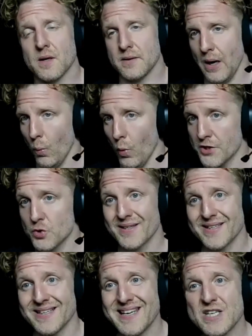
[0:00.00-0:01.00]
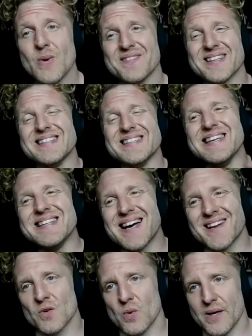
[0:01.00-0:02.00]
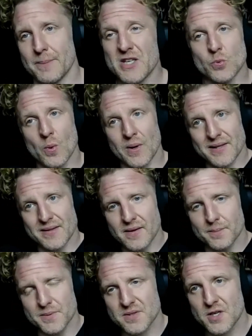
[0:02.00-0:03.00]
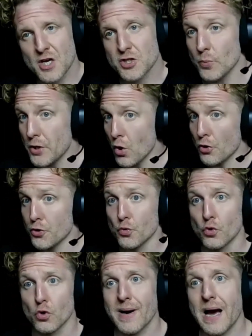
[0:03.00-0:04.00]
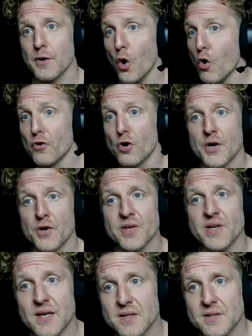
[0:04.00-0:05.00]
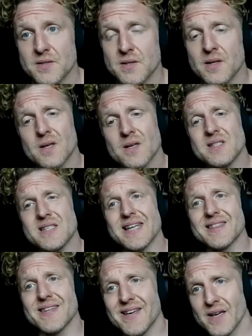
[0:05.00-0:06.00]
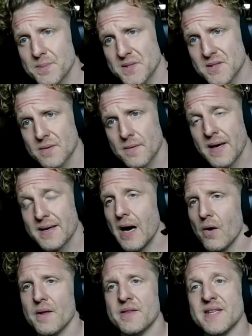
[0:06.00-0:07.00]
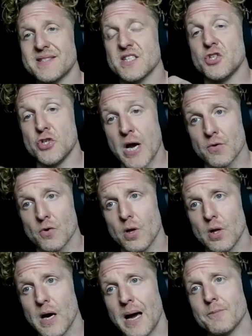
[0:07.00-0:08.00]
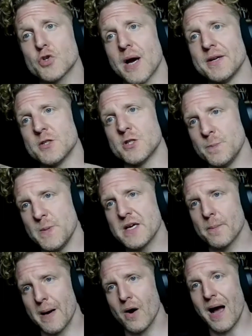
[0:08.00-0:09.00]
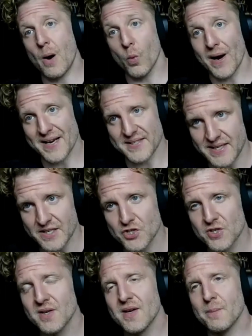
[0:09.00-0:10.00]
Now, once we're at the knees, we have to get the knees out of the way because we want to get the hips. So we go through, around, over, under the knees to get the hips. Now, this is general. I'm trying to speak about what I teach.